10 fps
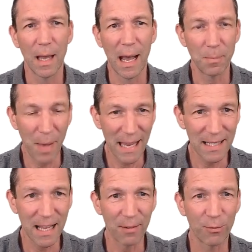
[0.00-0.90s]
and
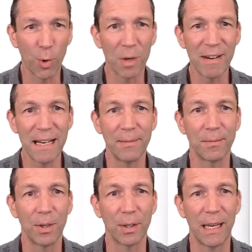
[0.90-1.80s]
paste that formula in.
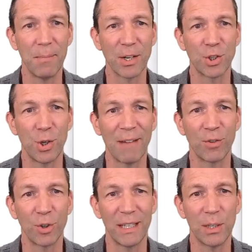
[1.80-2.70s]
Okay, make sure you haven't
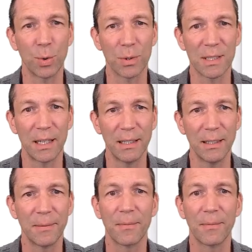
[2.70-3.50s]
got the equal sign.